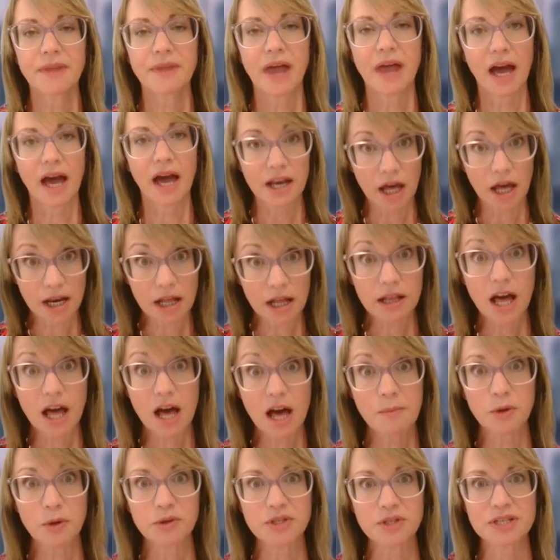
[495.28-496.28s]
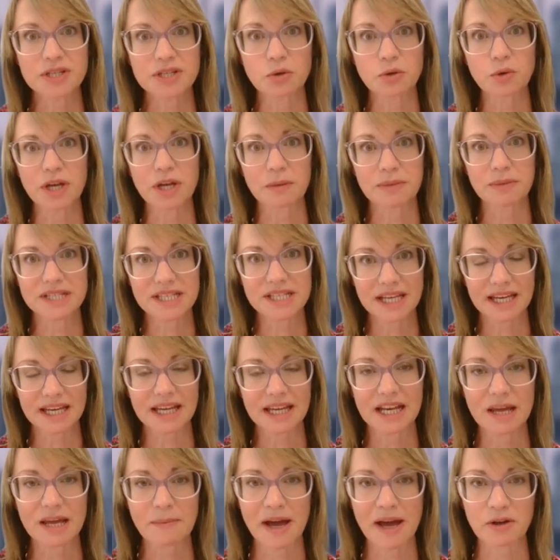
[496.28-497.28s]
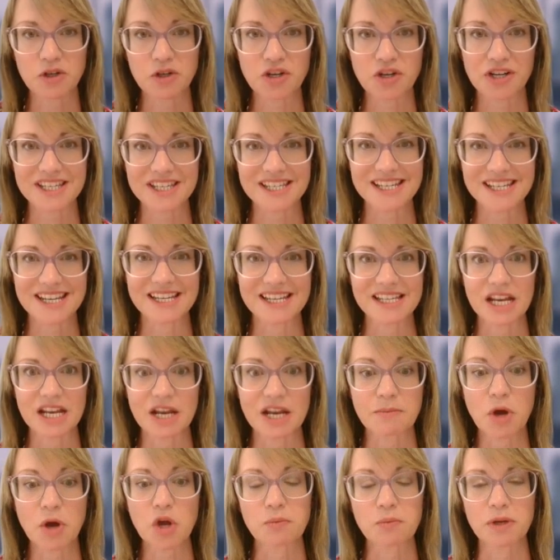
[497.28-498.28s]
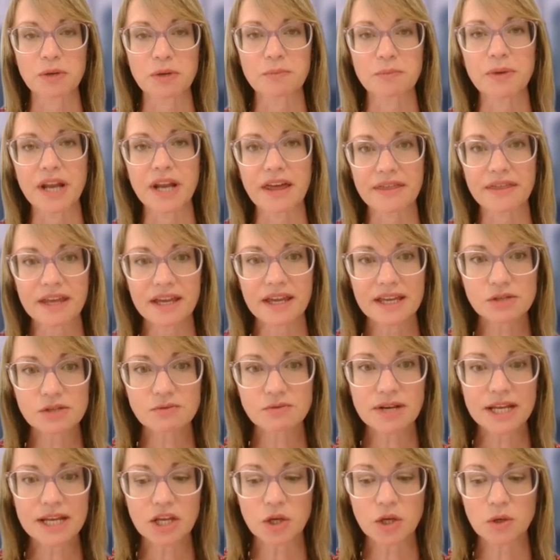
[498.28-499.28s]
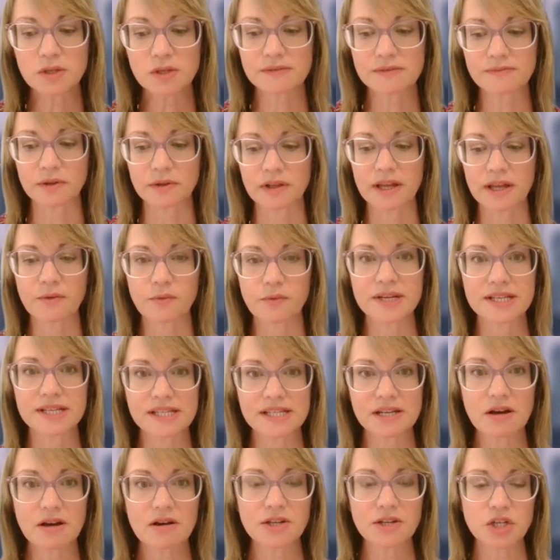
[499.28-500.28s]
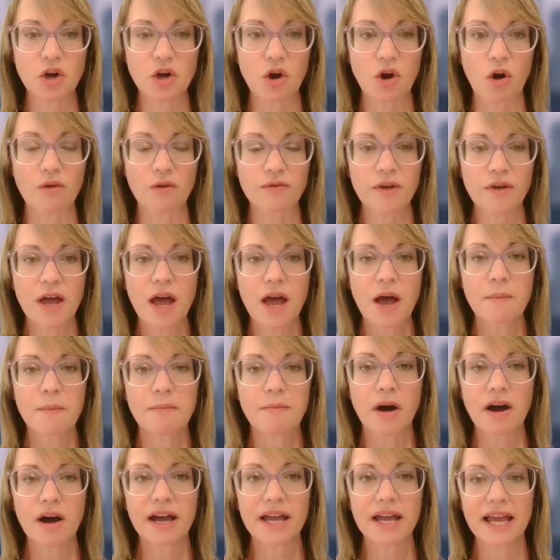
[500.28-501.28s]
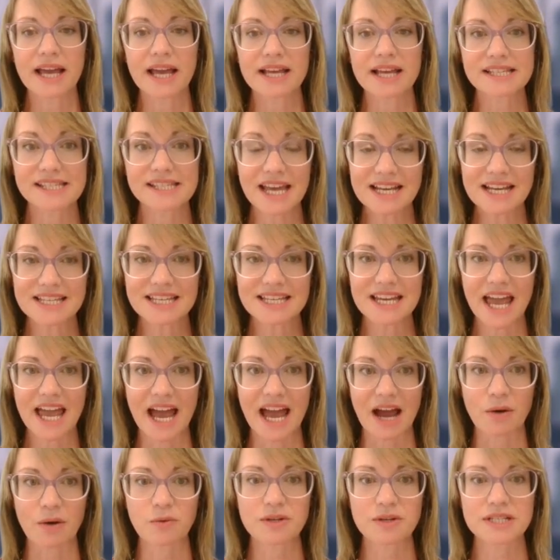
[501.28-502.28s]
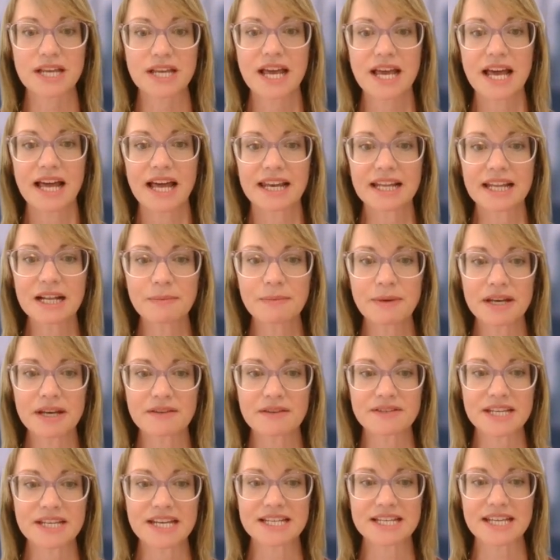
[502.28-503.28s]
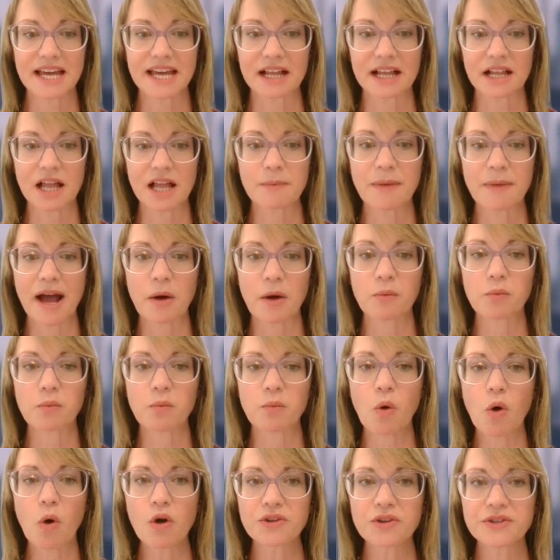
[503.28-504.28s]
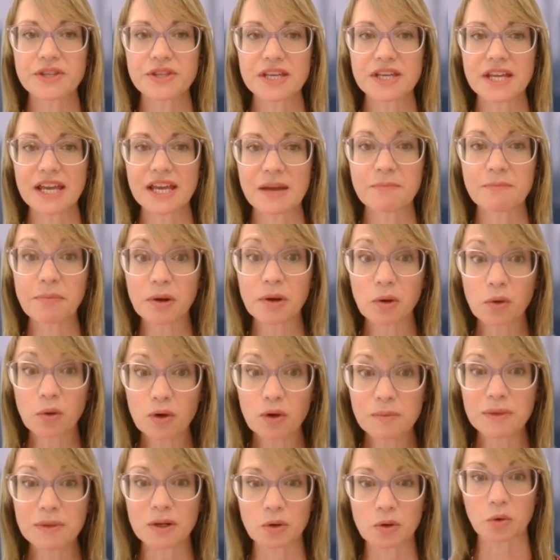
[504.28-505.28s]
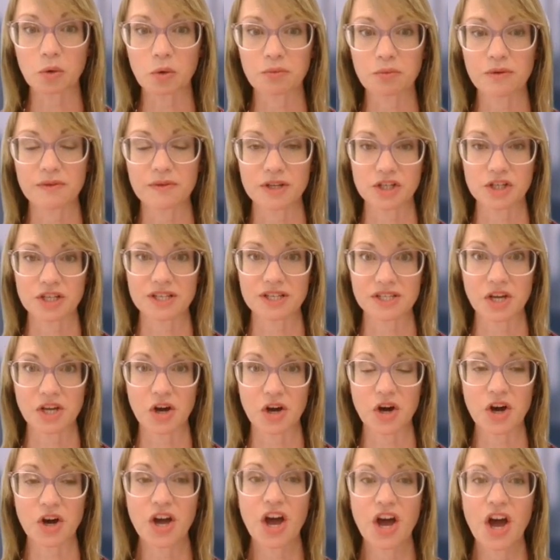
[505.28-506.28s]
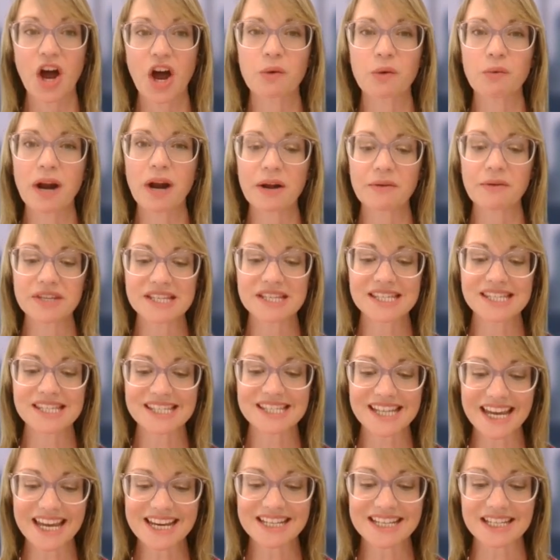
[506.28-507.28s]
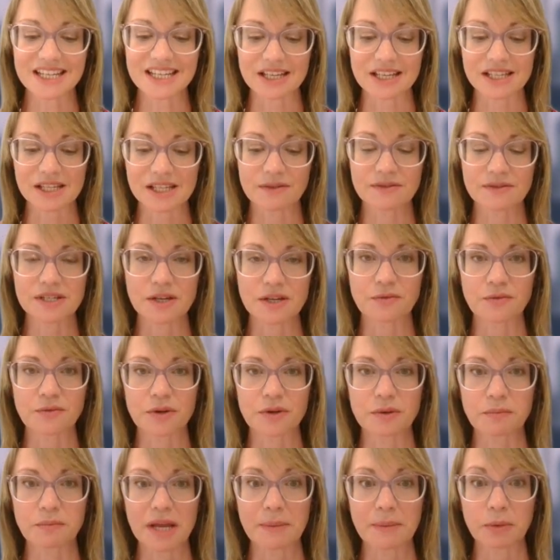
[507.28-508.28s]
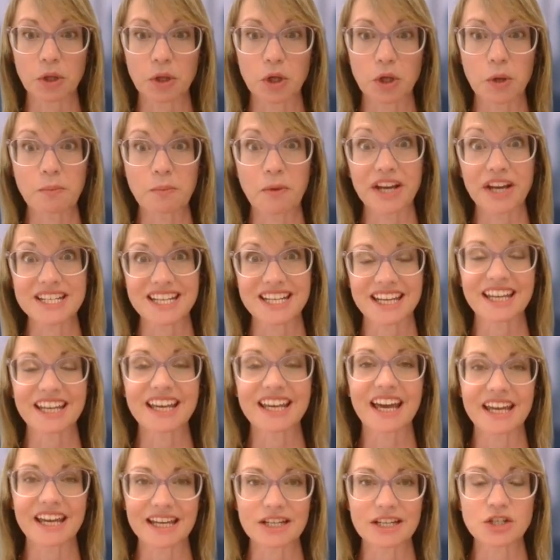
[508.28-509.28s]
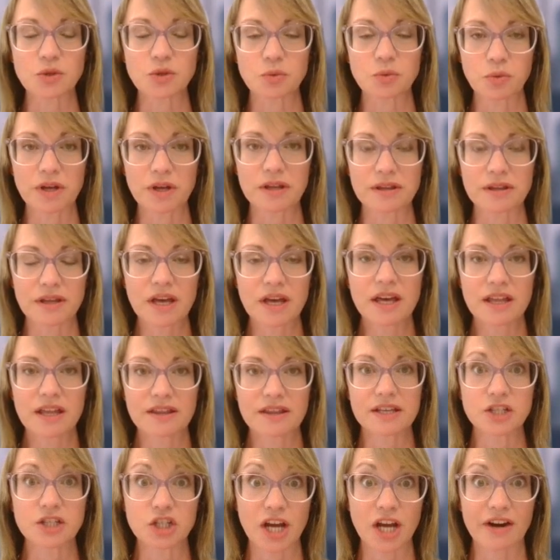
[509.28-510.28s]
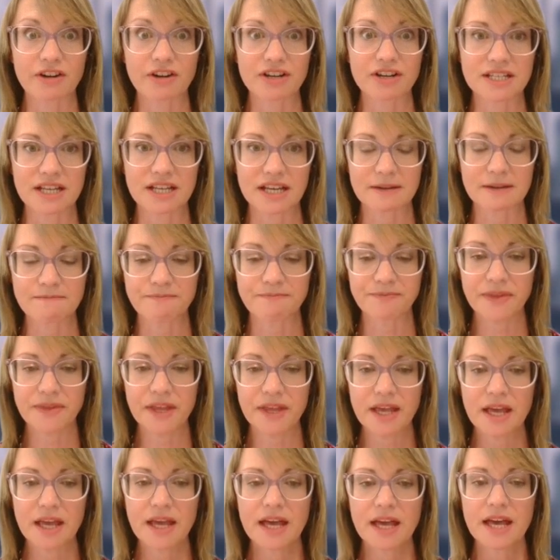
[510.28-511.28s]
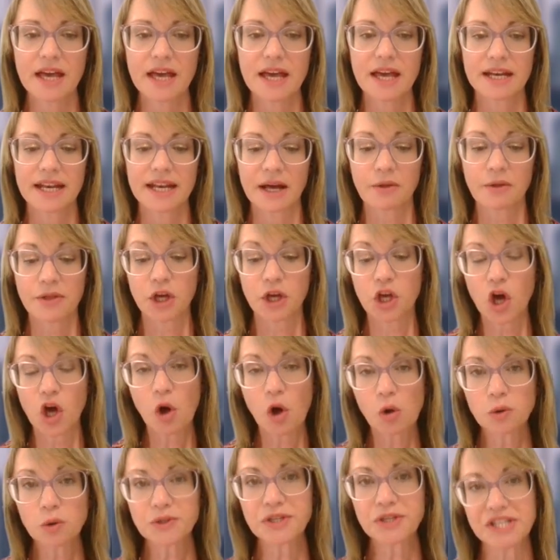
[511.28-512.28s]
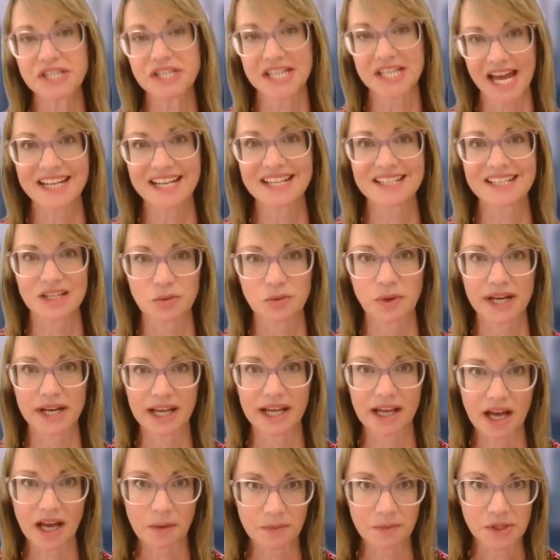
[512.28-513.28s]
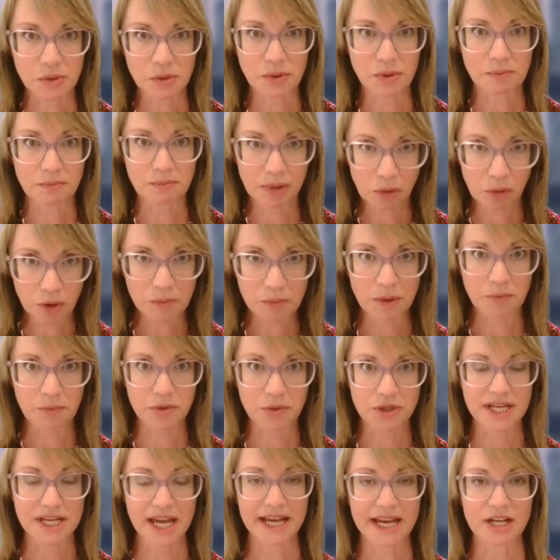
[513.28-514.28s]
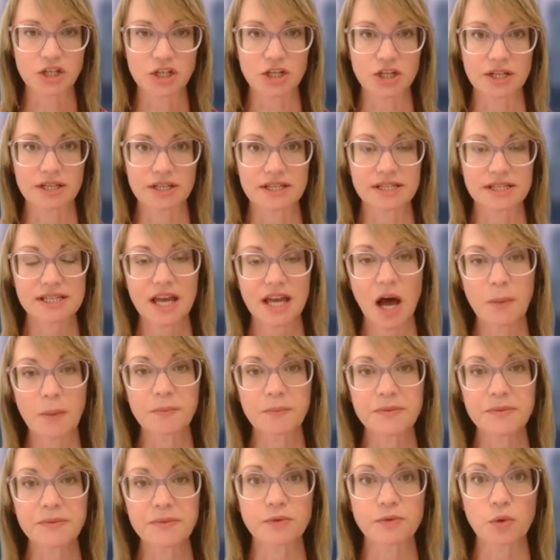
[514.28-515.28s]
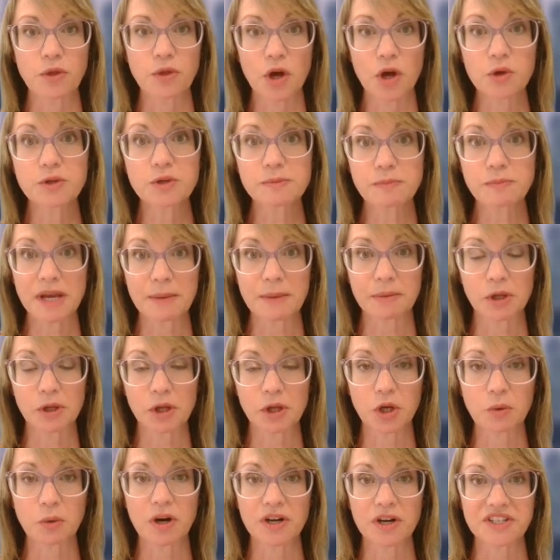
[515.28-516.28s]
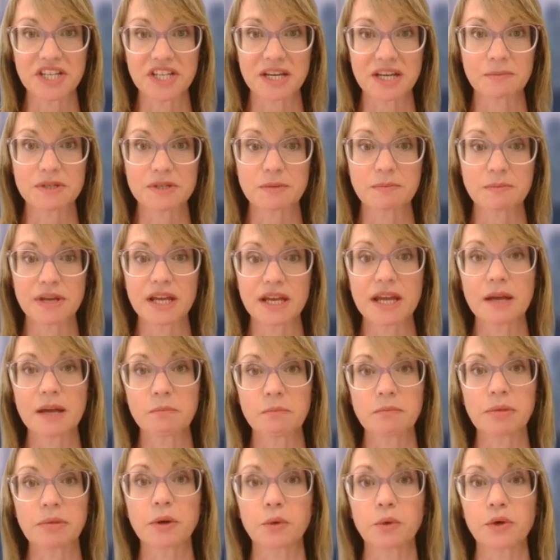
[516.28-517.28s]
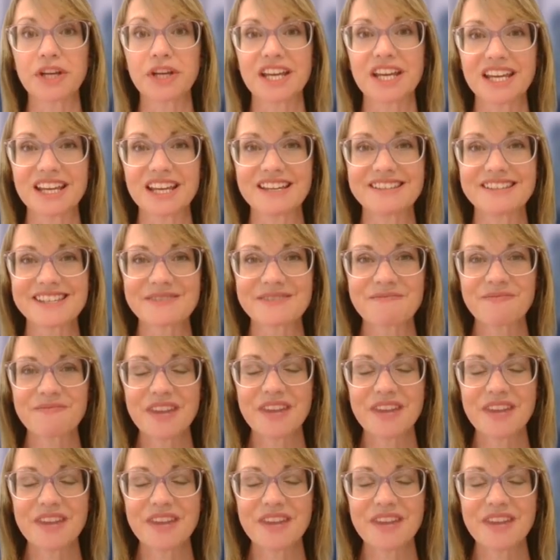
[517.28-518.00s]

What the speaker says: And I'll come on to talking particularly about trustees in a moment, but I think it's really useful if we start off by setting out a little bit of detail about what the employment provisions are around the status of different people who might engage with the charity. Now, the gold standard when it comes to employment protections comes for those people who are deemed to be employees.